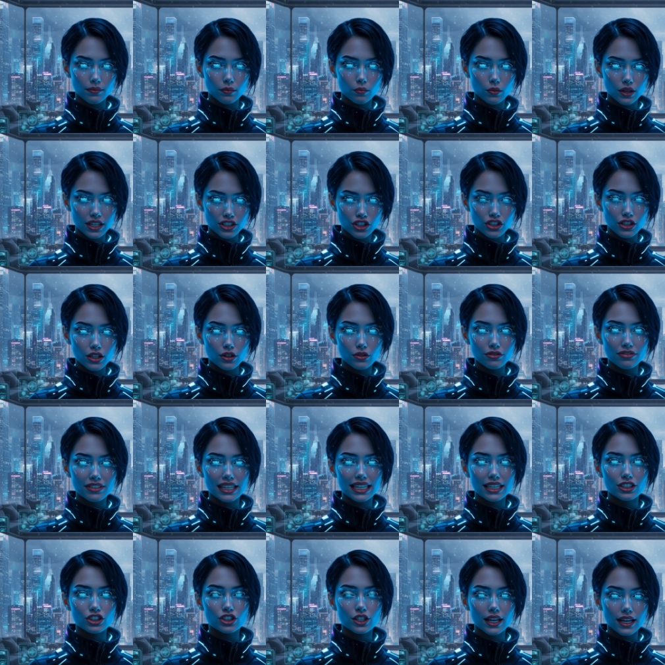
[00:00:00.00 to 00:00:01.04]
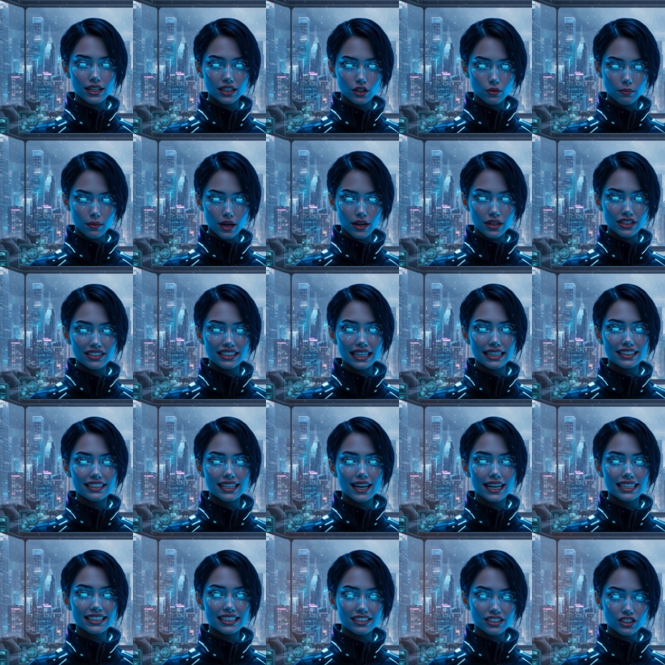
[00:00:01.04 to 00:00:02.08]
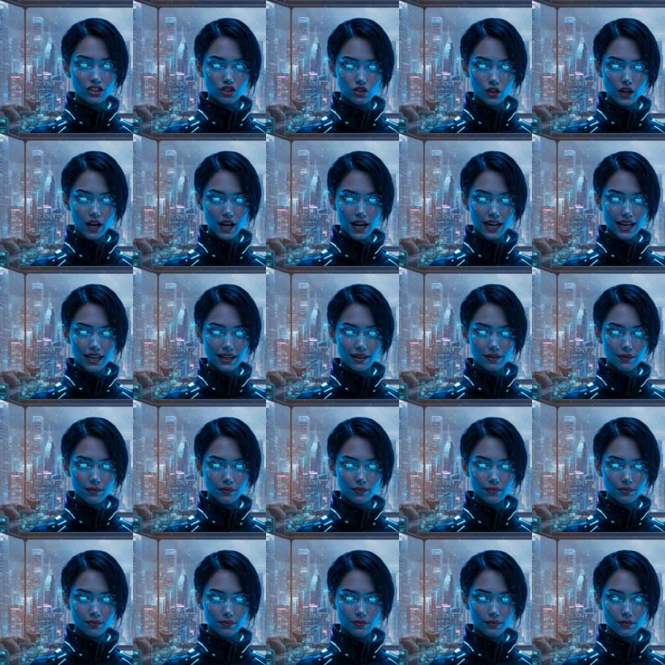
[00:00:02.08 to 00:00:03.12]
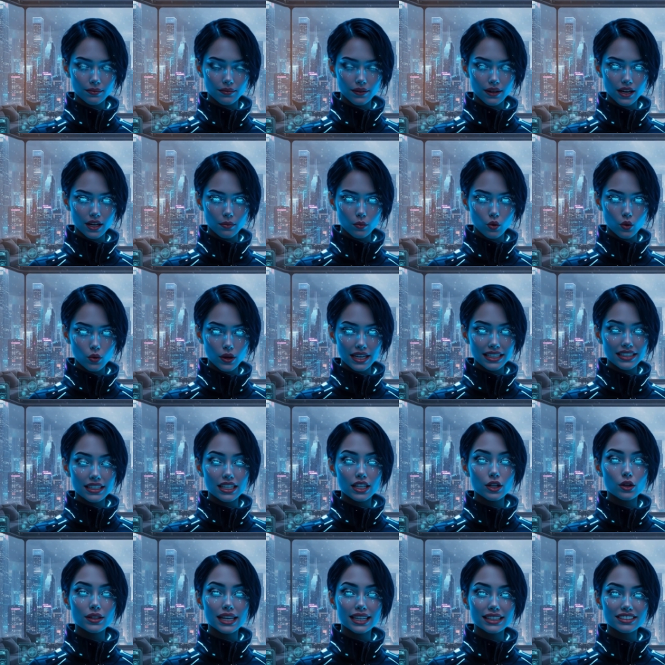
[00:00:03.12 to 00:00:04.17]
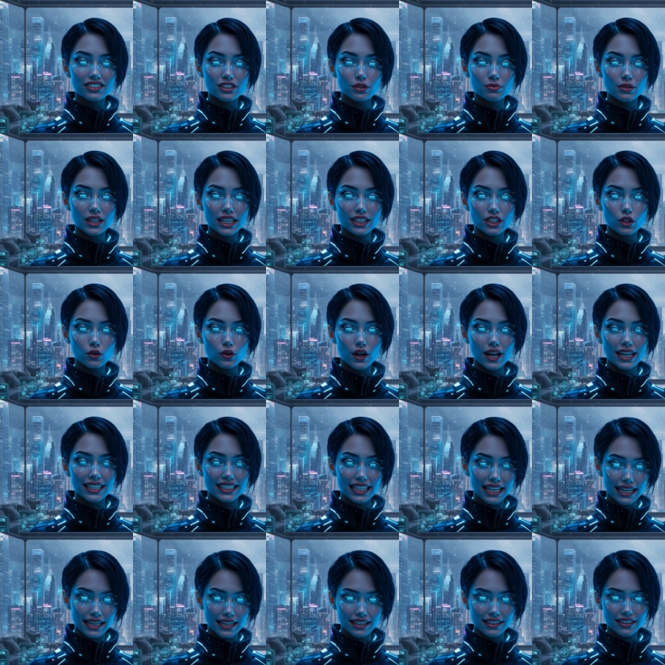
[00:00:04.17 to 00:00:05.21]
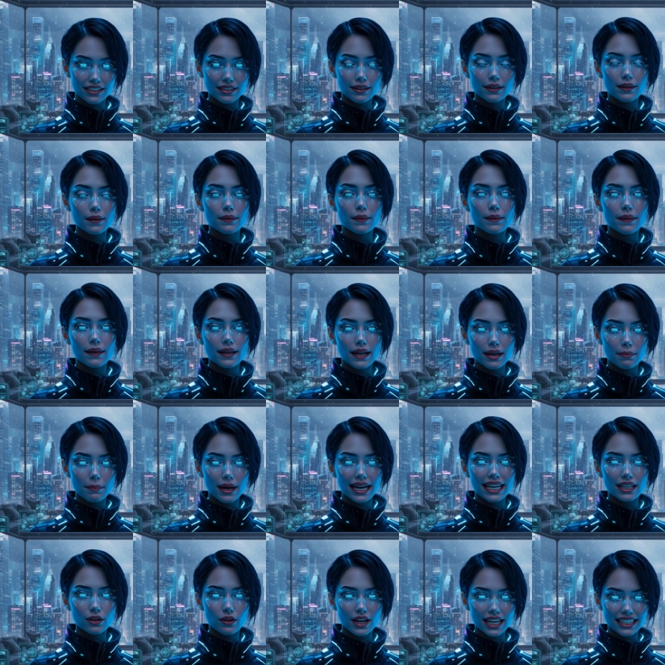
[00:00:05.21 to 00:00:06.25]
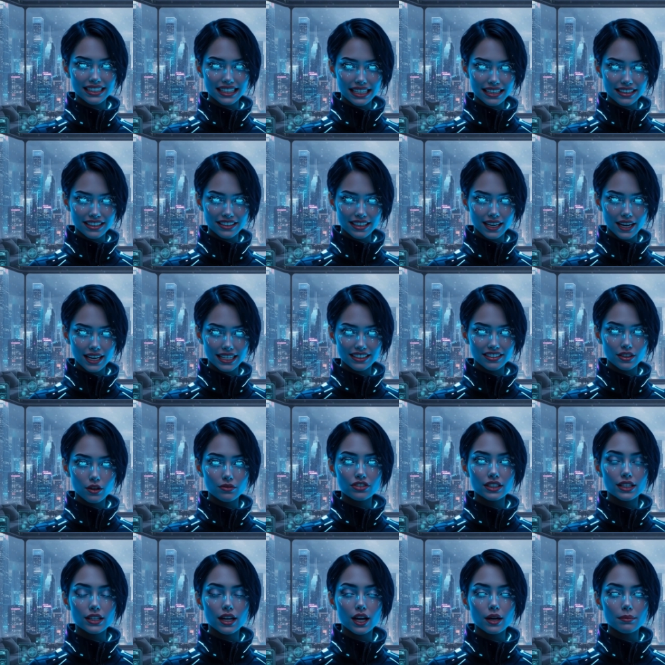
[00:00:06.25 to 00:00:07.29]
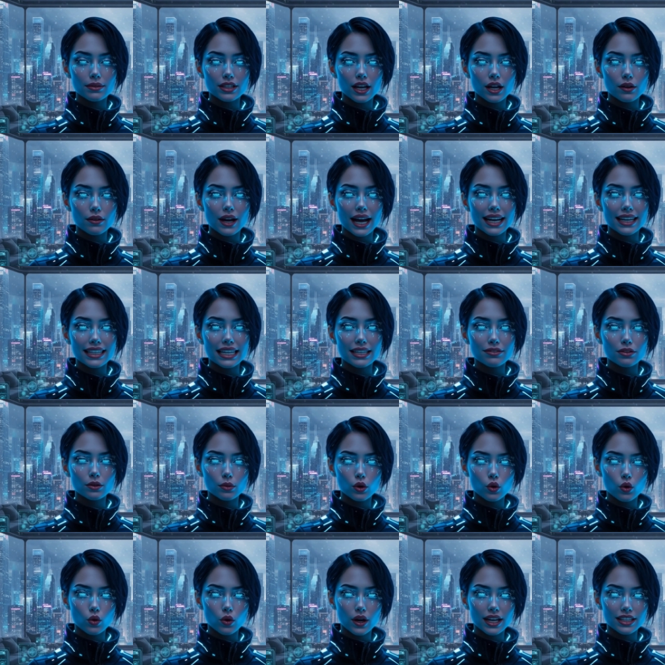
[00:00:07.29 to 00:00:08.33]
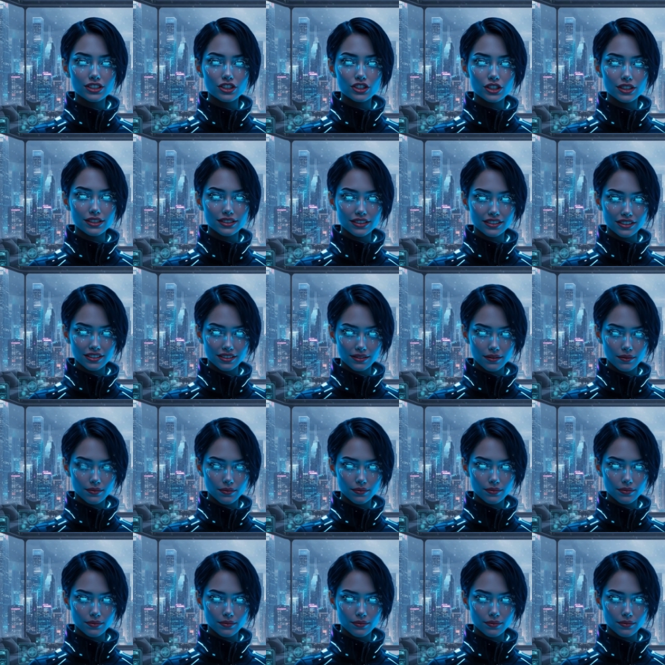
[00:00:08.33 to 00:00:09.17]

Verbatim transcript: which new feature are you most excited to try? I'm always curious to read your ideas, and many great insights often come directly from your questions.